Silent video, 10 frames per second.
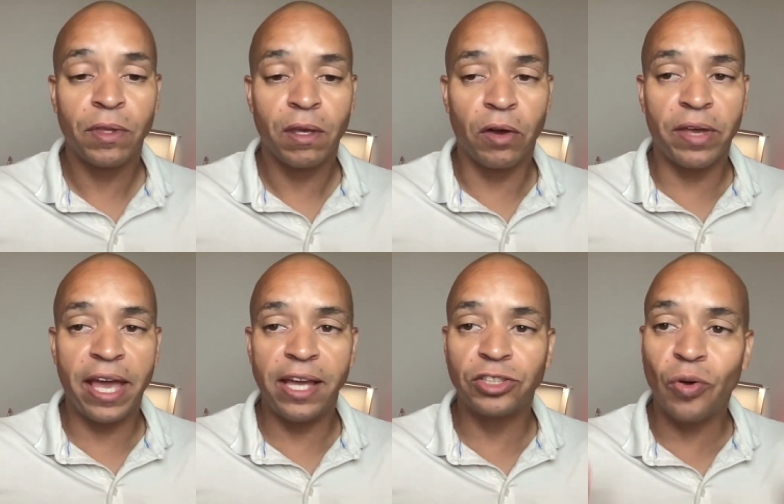
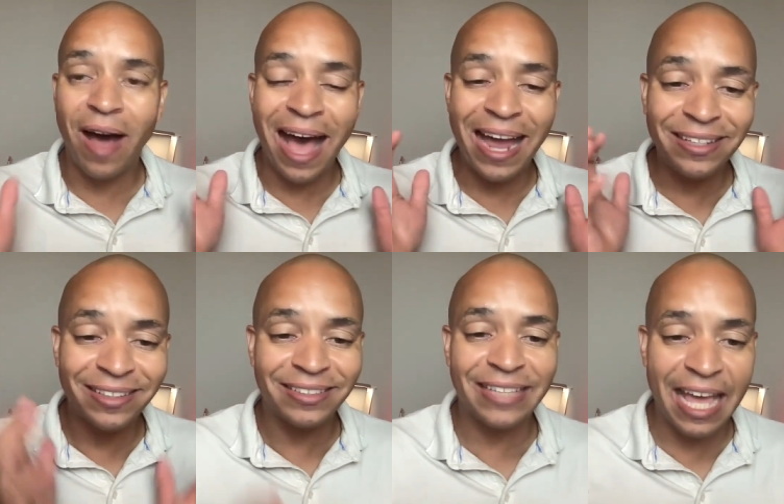Okay, so I
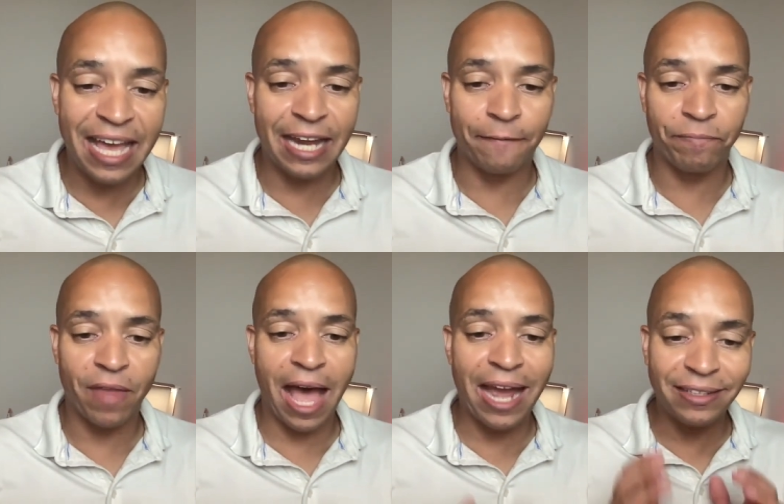understand.
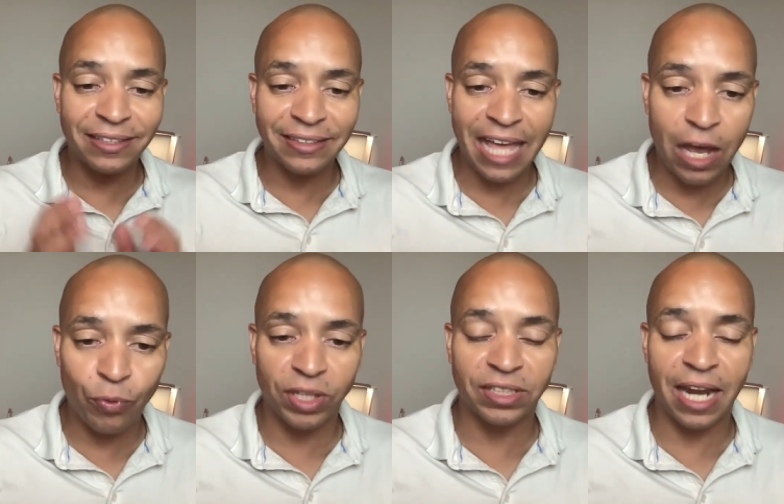I understand
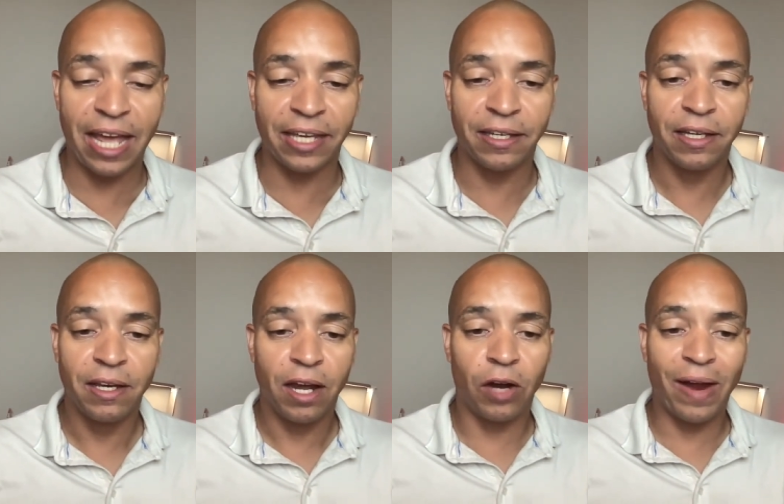what it's like.
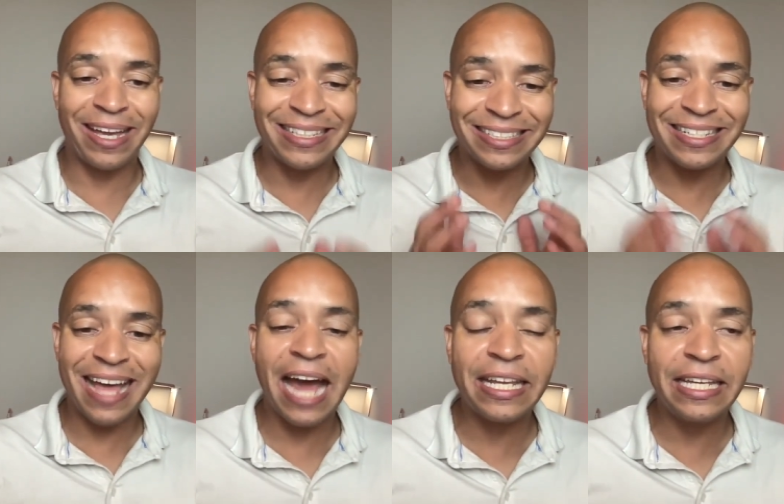All right, it's
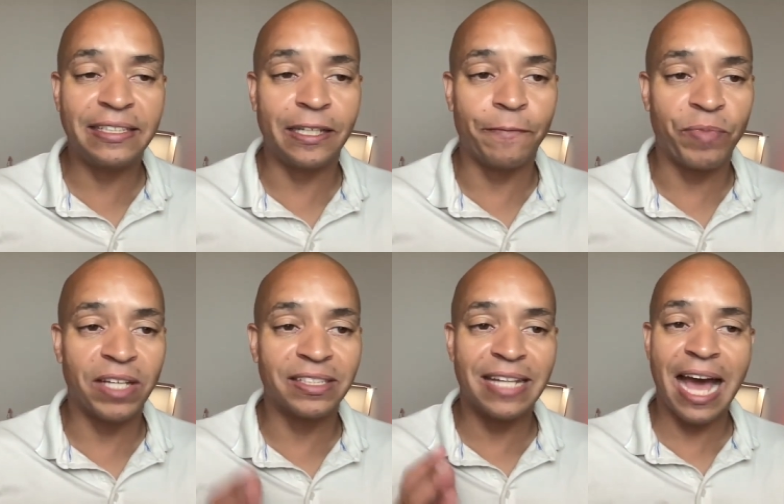not easy.
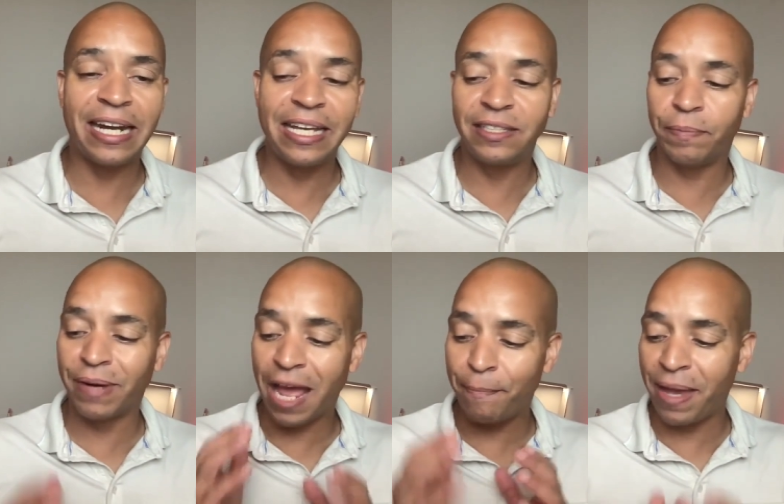It's not easy, but
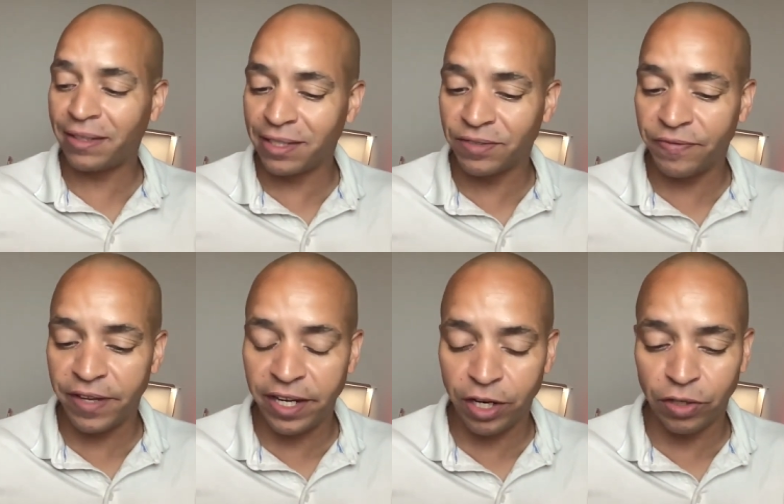I make this
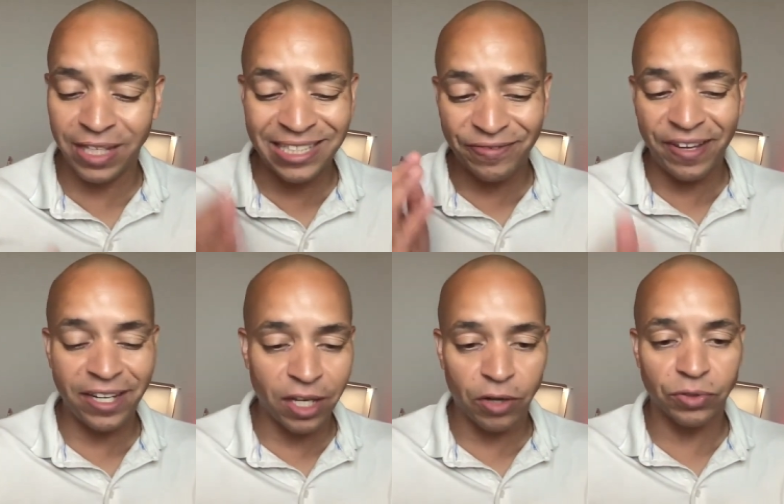video, these
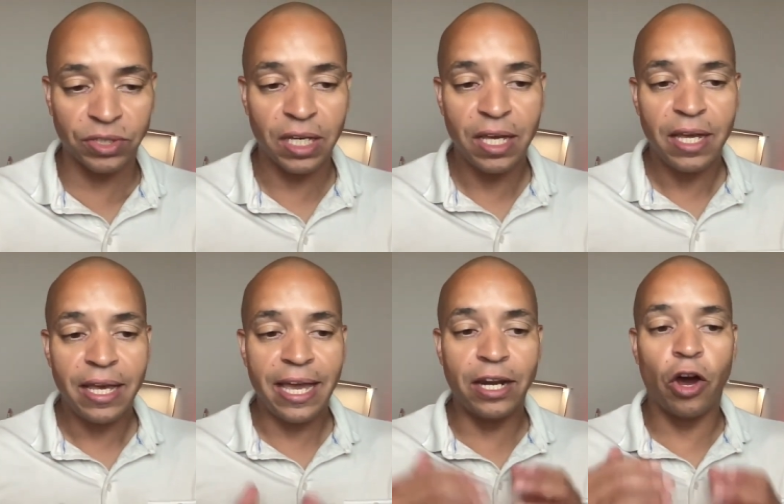videos,
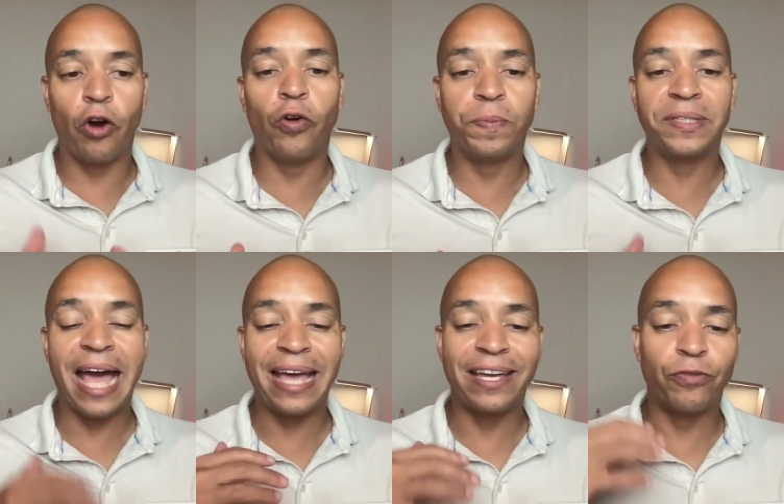in hopes
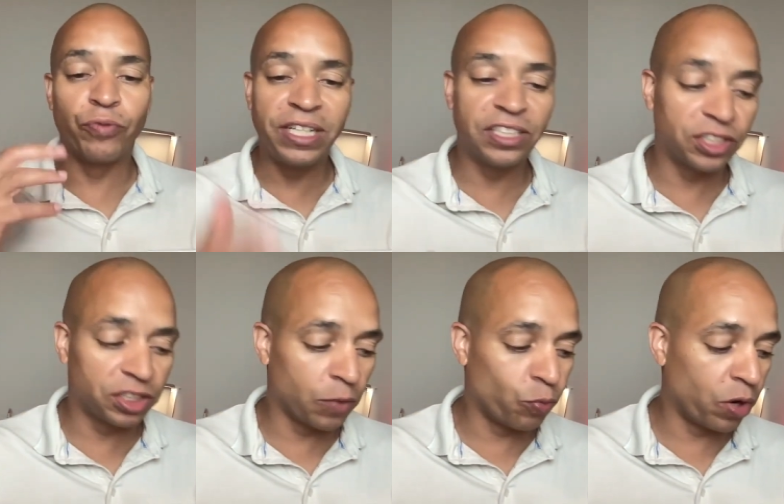that it reaches
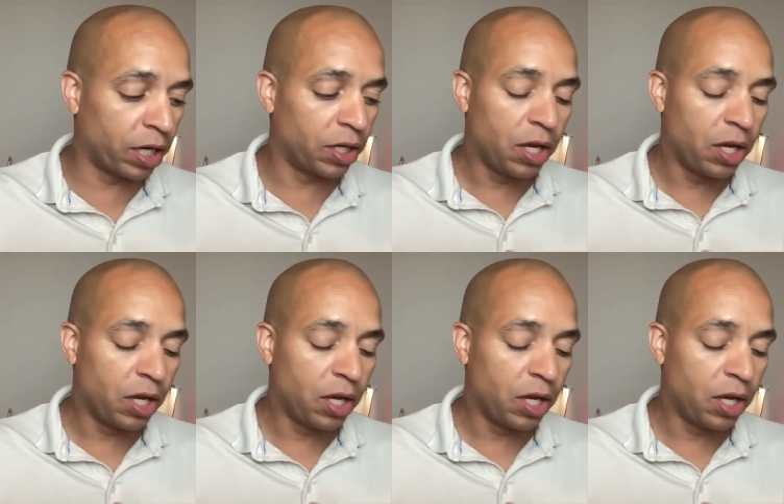someone